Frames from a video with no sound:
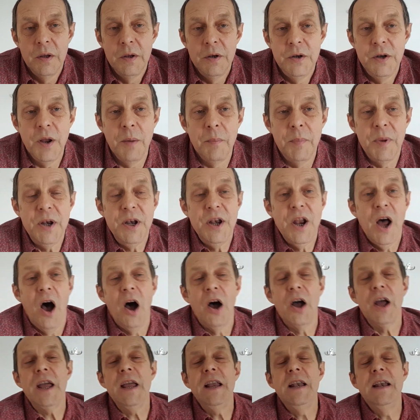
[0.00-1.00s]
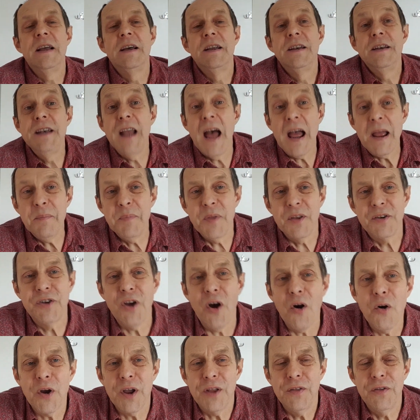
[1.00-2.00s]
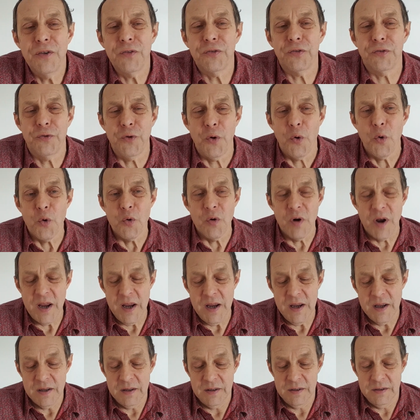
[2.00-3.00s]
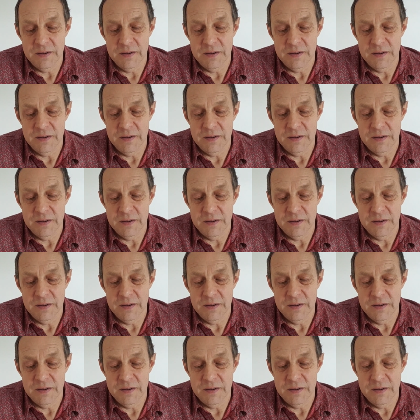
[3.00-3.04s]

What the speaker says: Number 9, name the dog in the story.